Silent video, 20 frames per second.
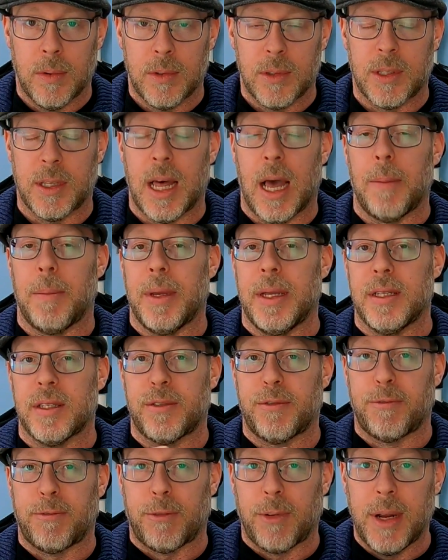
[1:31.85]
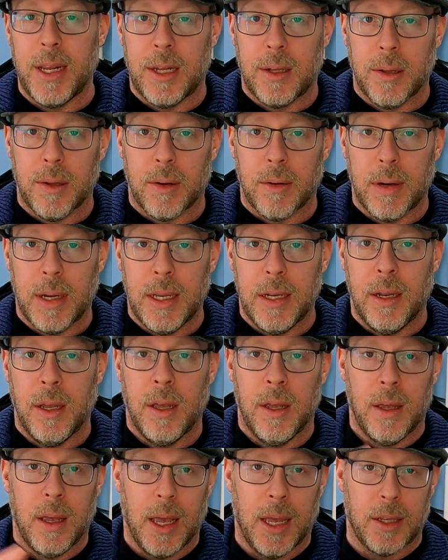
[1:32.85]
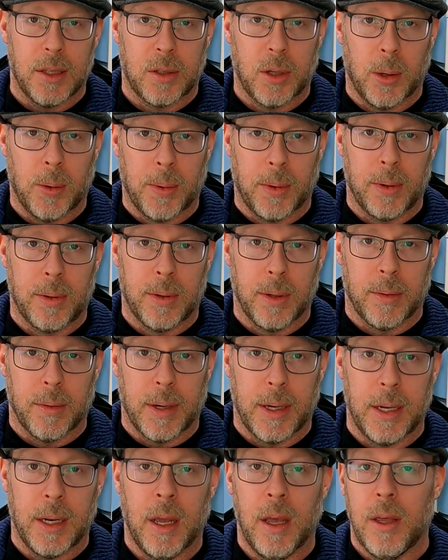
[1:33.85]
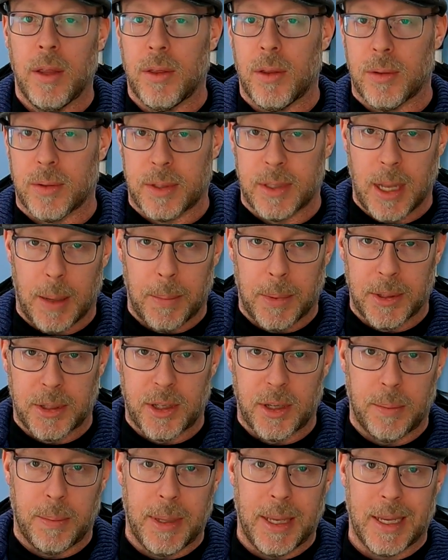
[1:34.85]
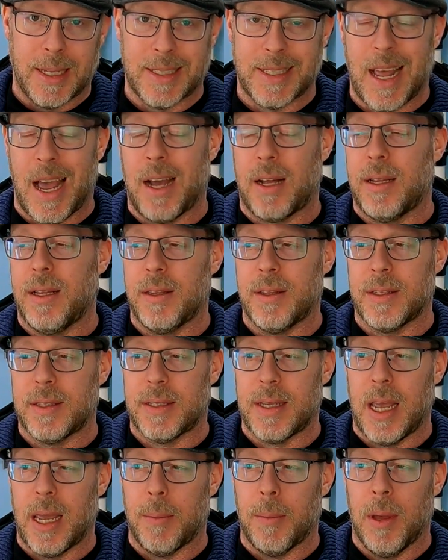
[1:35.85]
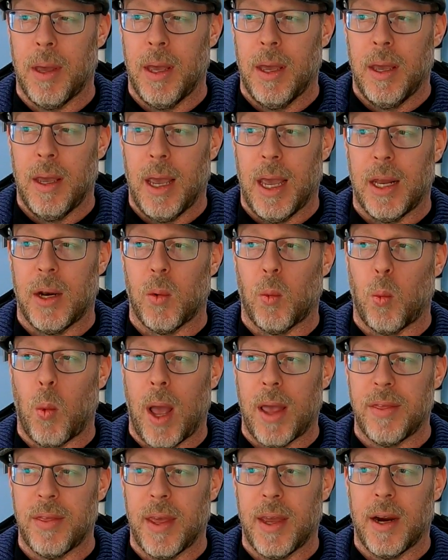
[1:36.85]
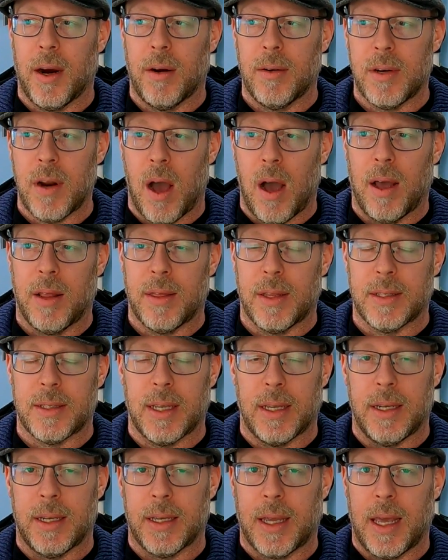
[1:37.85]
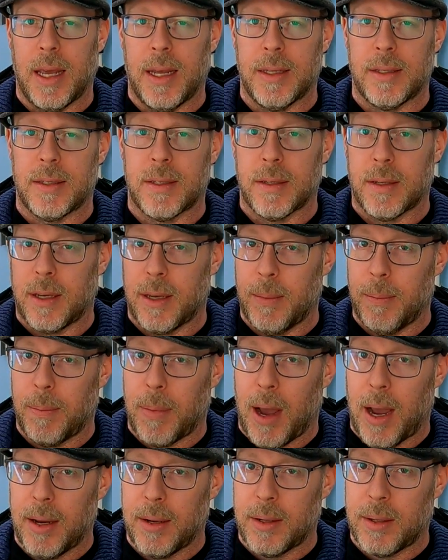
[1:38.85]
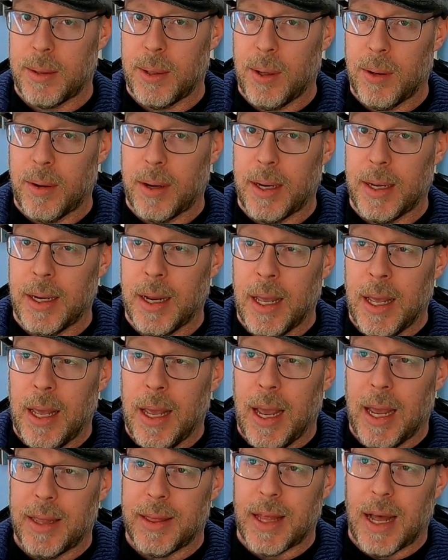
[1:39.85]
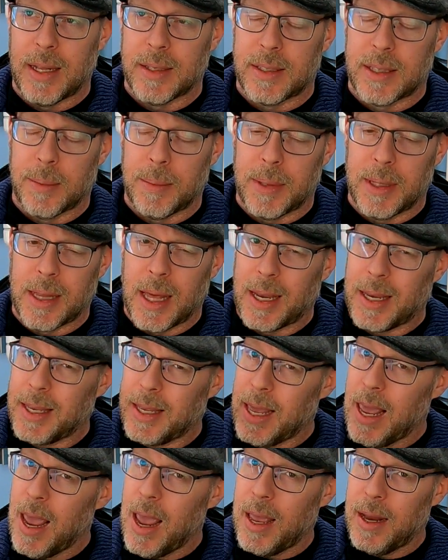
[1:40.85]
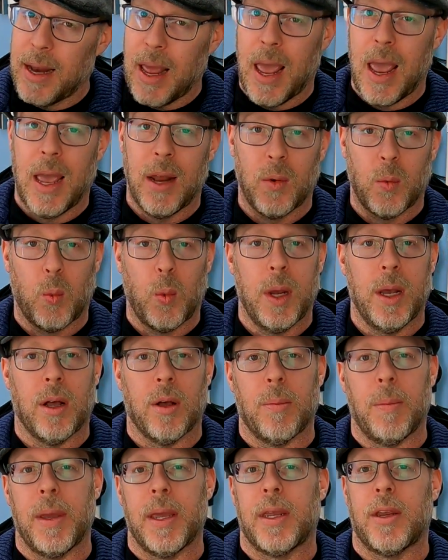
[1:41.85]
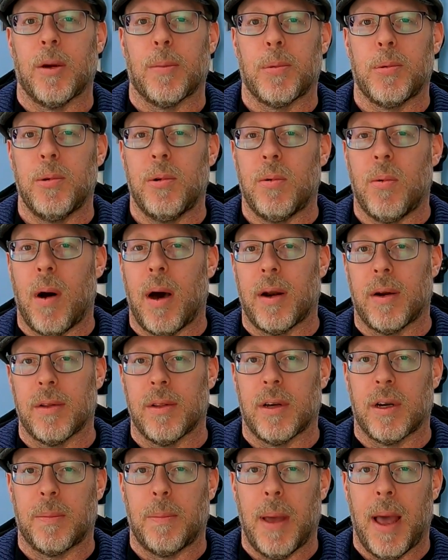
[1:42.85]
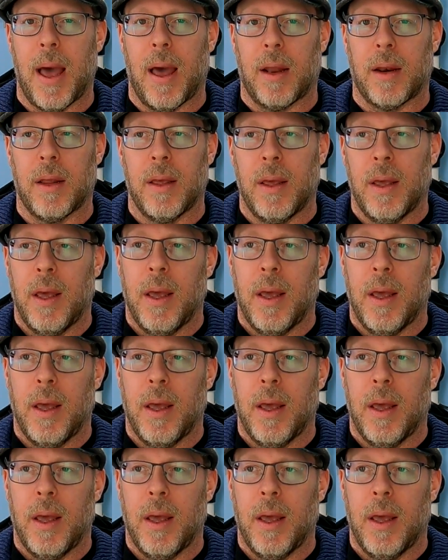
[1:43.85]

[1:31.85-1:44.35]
So that means free chlorine and total chlorine, those numbers should be exactly the same. And when they are not, this indicates combined chlorine, and that's something that can and will make your pool water look bad.